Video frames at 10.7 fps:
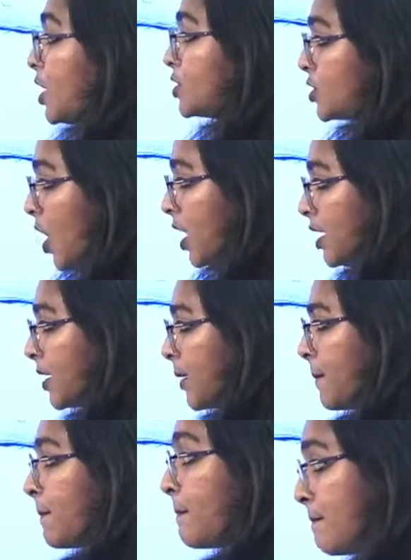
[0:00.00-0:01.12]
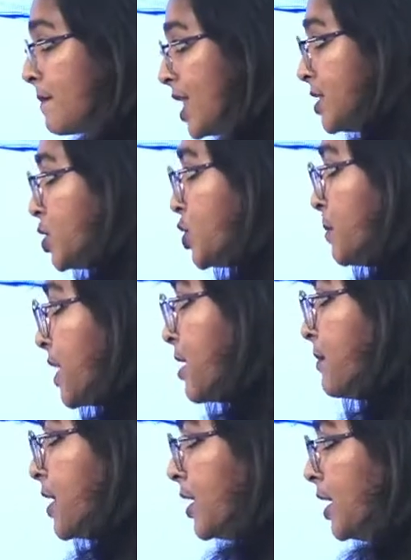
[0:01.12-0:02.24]
solid melts to
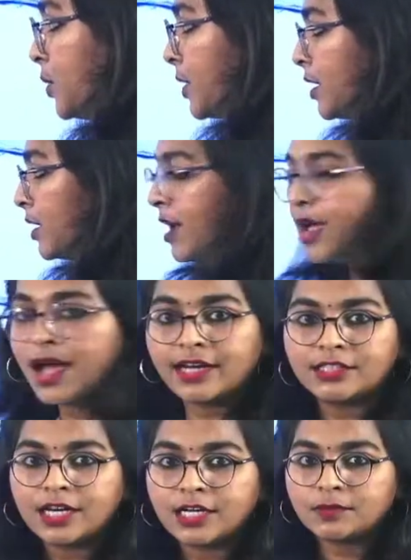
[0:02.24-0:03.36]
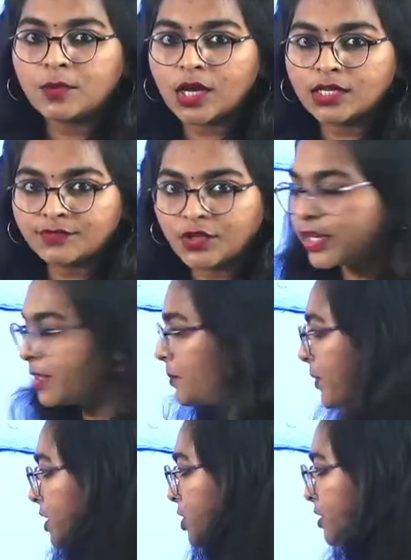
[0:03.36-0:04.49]
become a liquid at the atmospheric
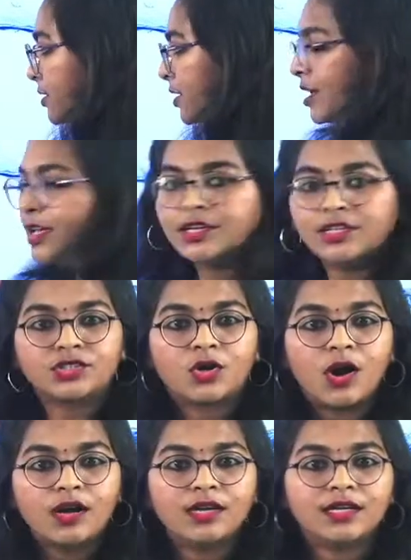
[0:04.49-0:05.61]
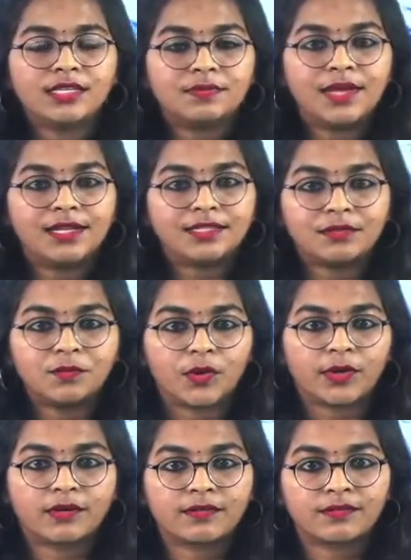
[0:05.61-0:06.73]
pressure is called its melting
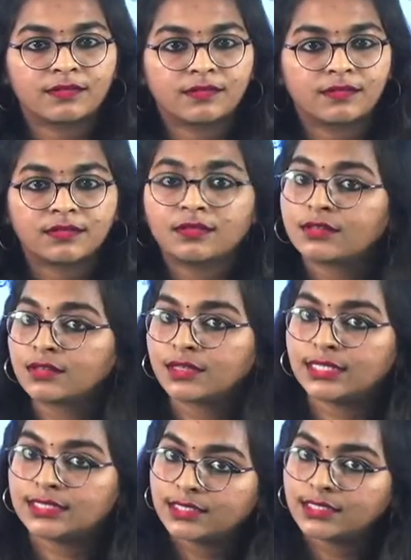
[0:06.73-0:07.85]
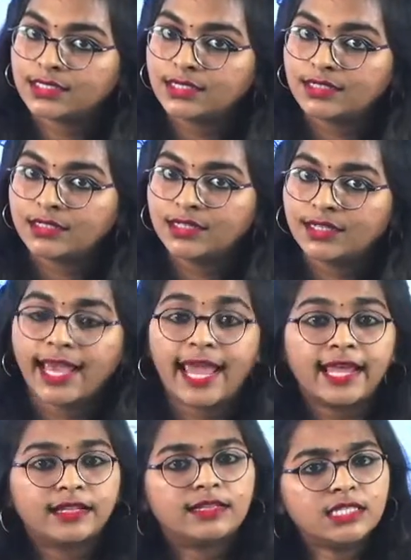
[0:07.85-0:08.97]
point. Is this clear?
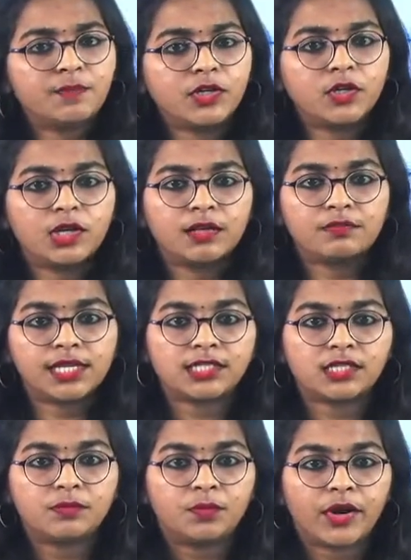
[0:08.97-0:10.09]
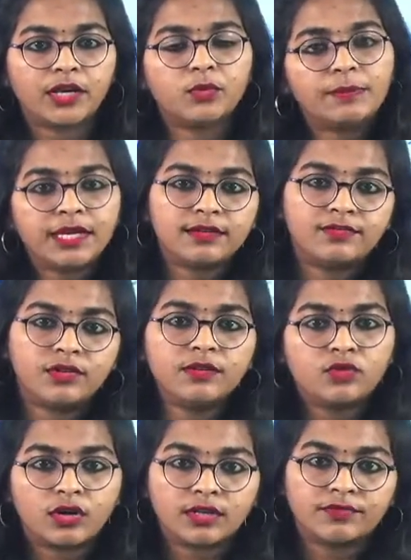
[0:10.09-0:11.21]
And this particular melting point will be different
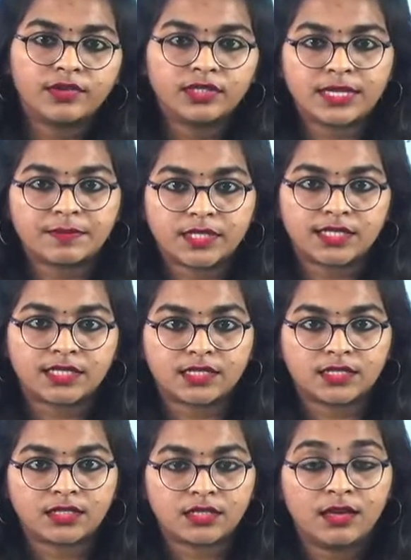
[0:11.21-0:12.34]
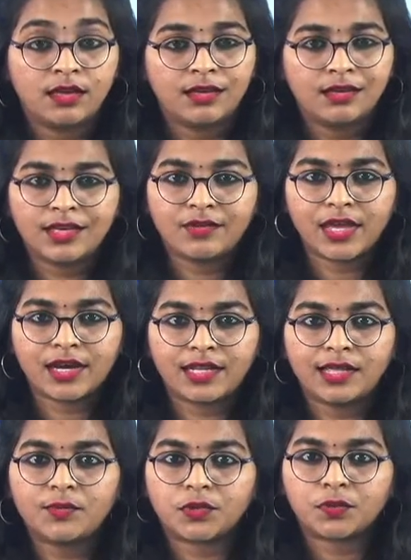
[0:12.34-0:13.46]
for different substances. Here we are
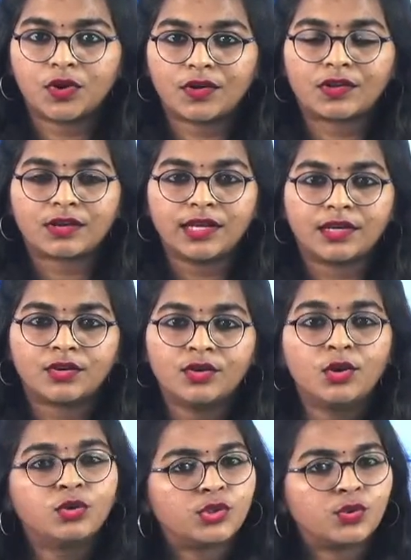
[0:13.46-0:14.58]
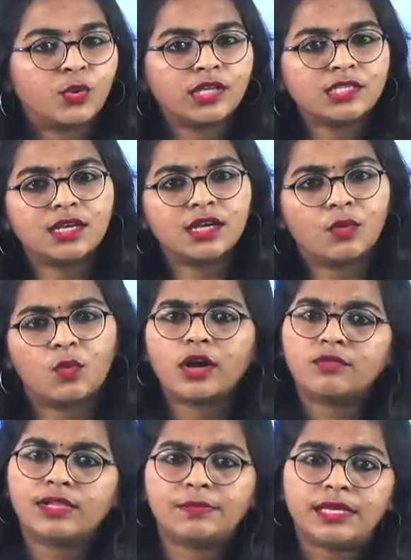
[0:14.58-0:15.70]
dealing with water, right? So what
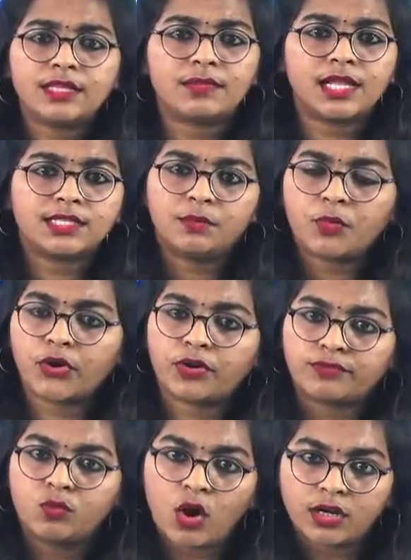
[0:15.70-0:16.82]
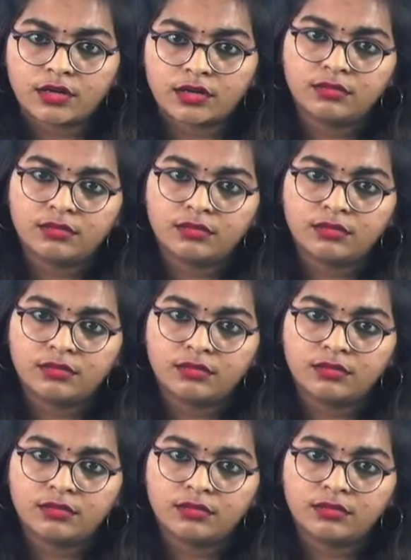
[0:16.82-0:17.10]
will be the melting point of water?